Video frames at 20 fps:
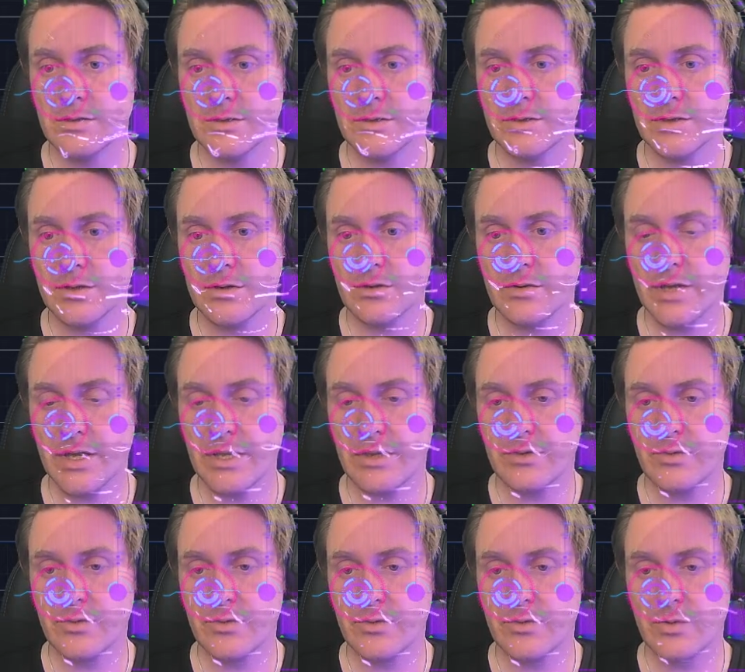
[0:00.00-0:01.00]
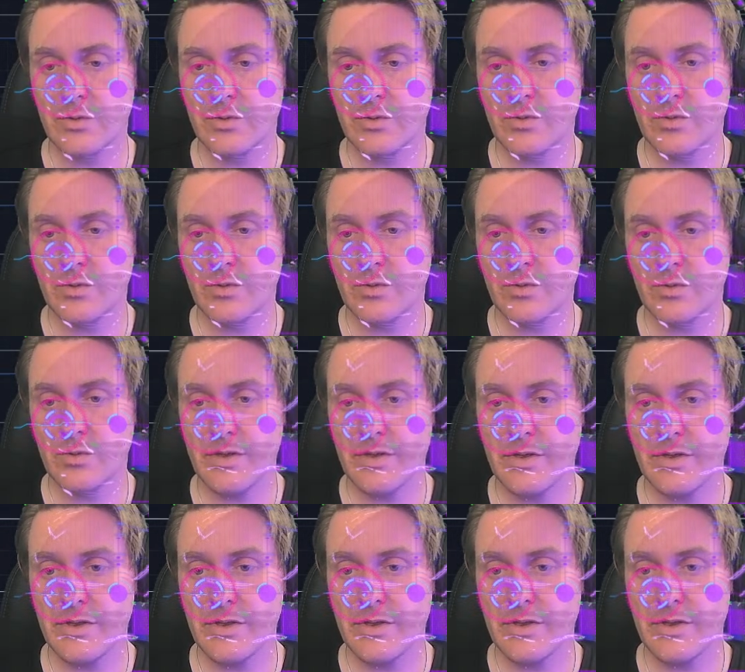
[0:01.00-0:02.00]
So that 12-hour
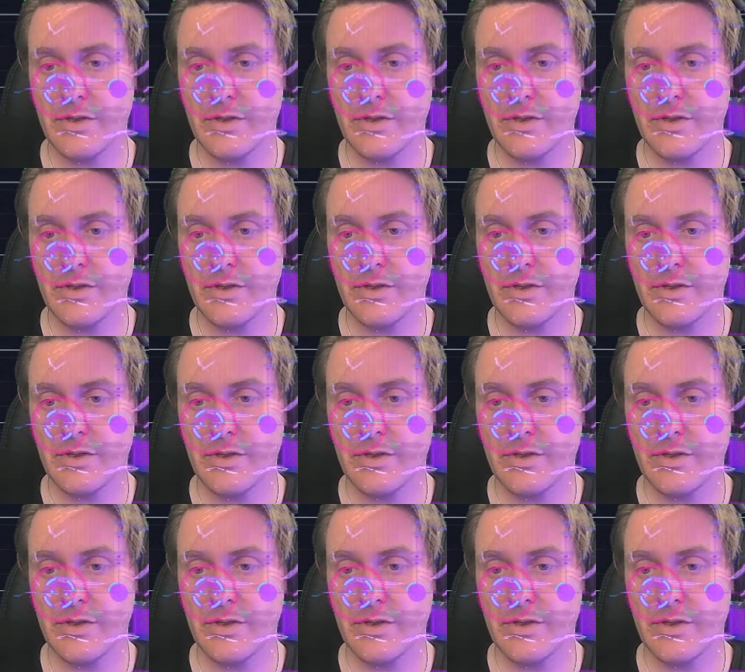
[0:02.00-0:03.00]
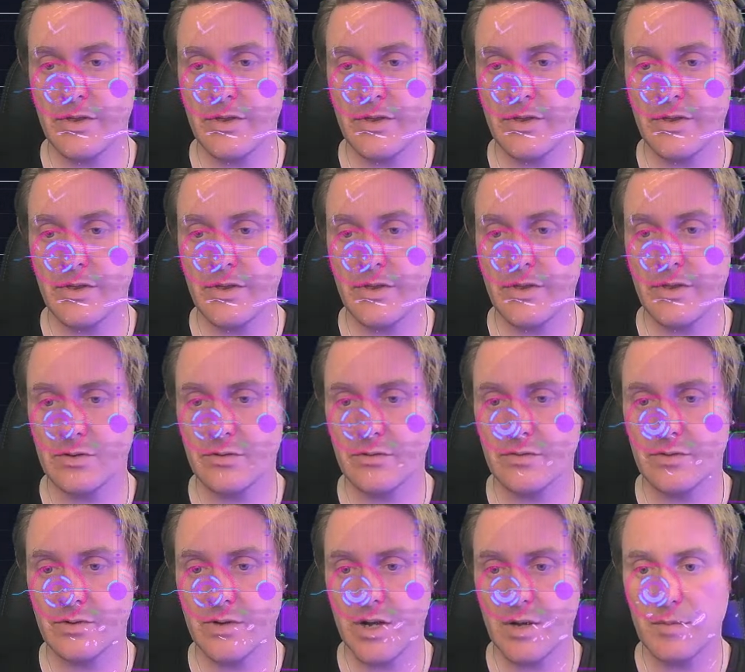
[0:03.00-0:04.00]
thinning cloud doesn't look so good
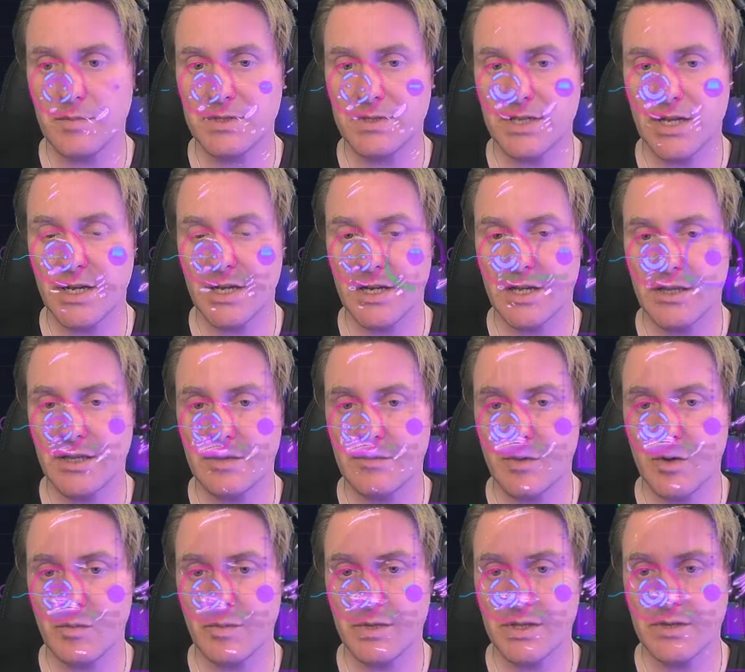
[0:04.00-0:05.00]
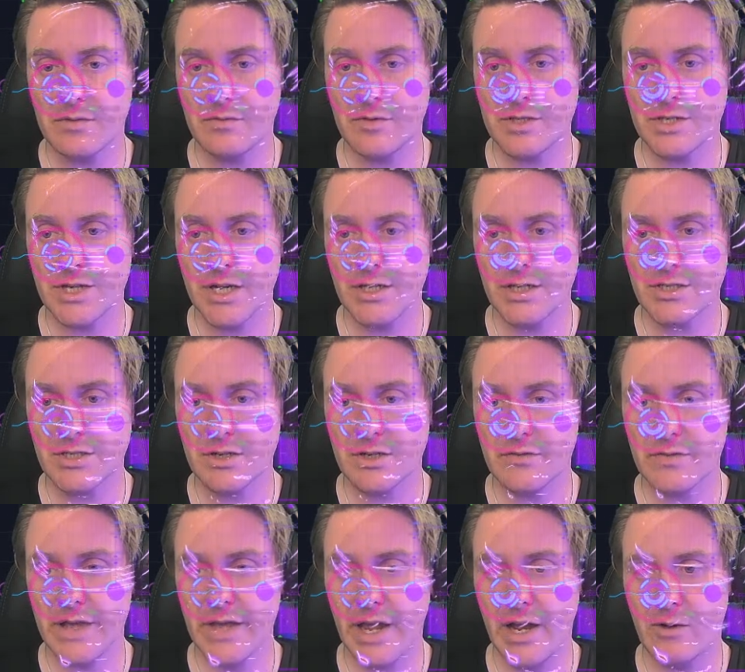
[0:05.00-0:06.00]
for upside at the moment. The rejection
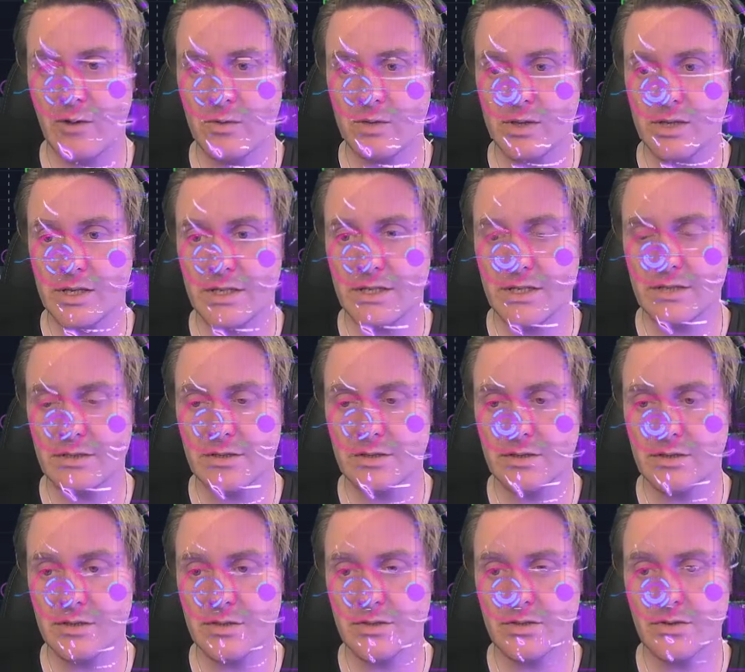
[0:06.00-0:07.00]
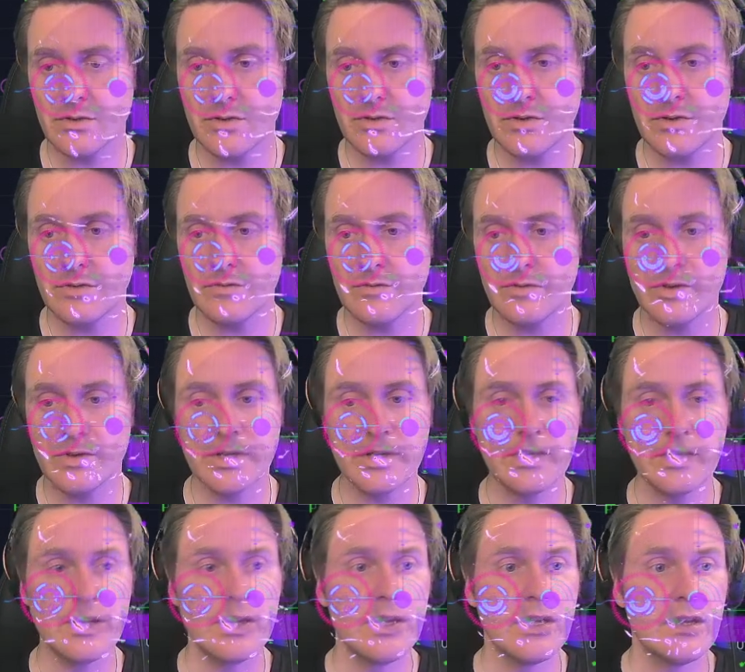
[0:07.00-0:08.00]
of the hourly doesn't look so good for
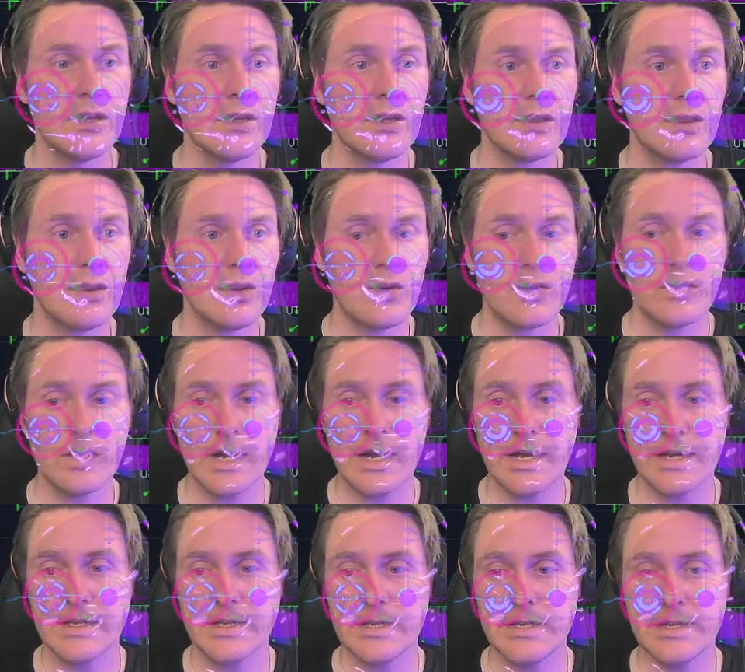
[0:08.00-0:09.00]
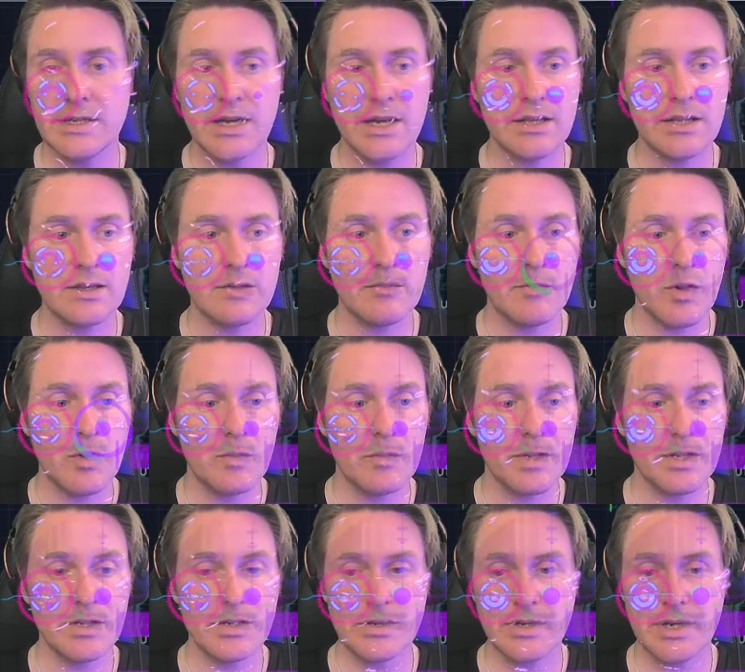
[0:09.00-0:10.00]
the long idea at the
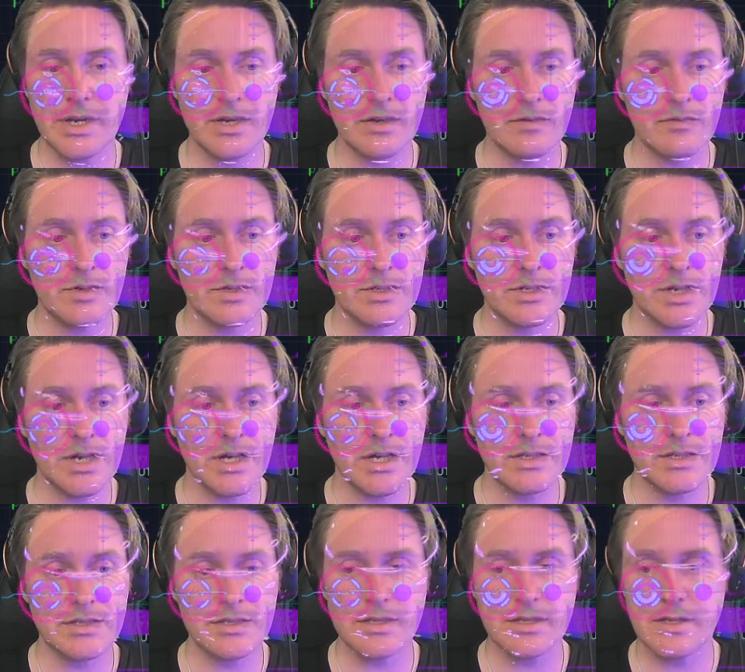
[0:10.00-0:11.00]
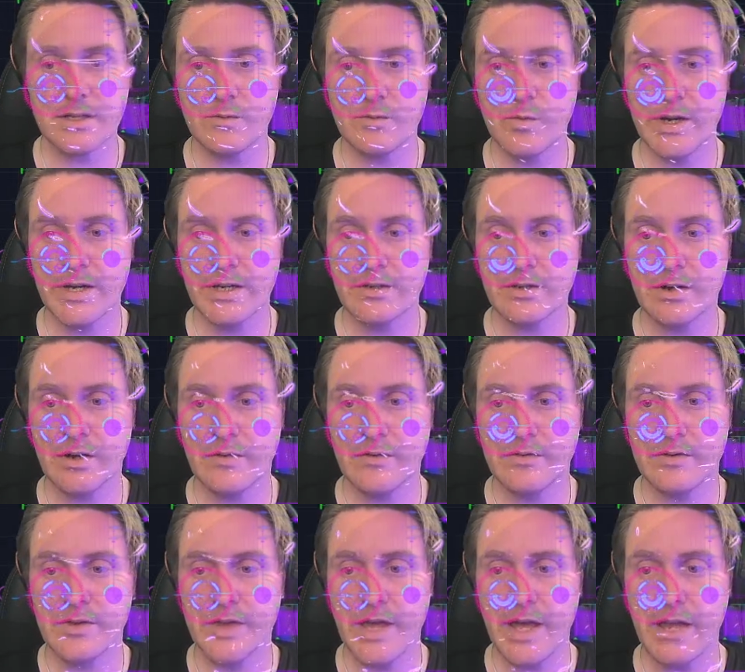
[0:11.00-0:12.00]
moment. You're getting constantly wicked
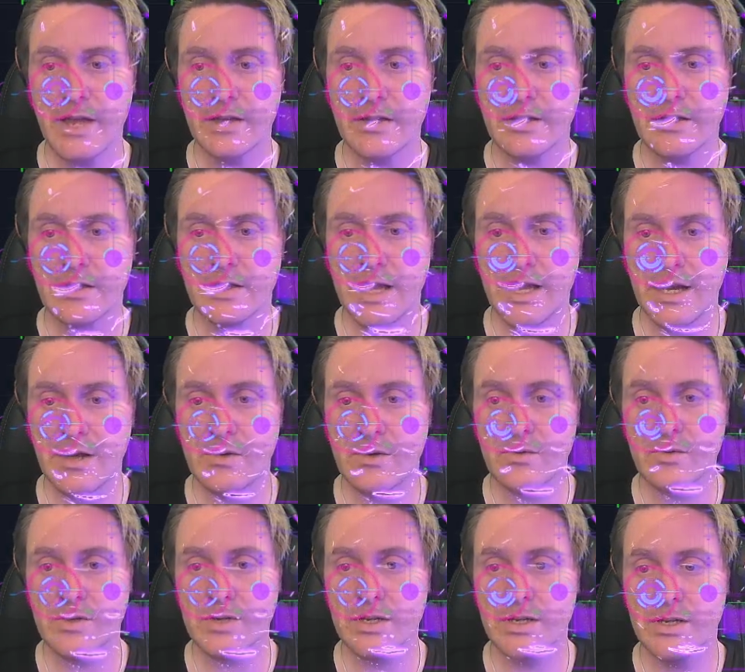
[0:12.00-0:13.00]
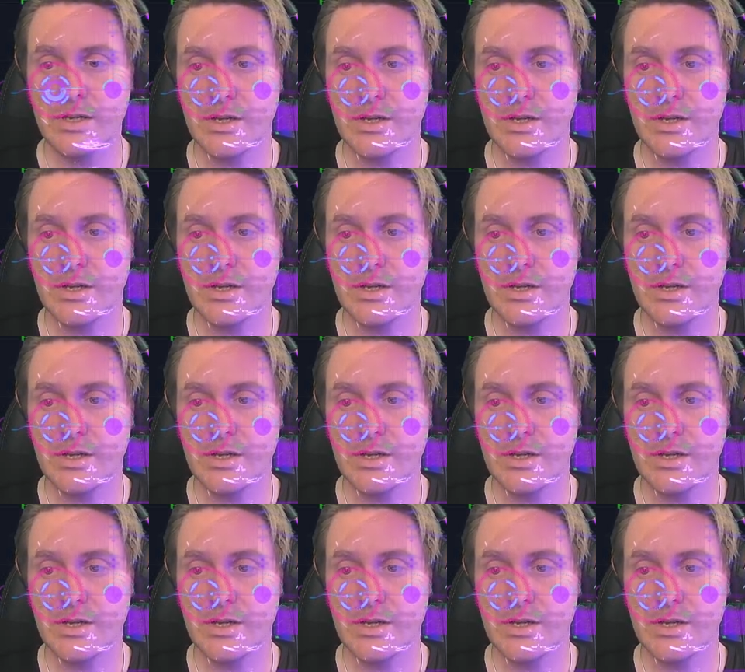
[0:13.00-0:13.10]
off that cloud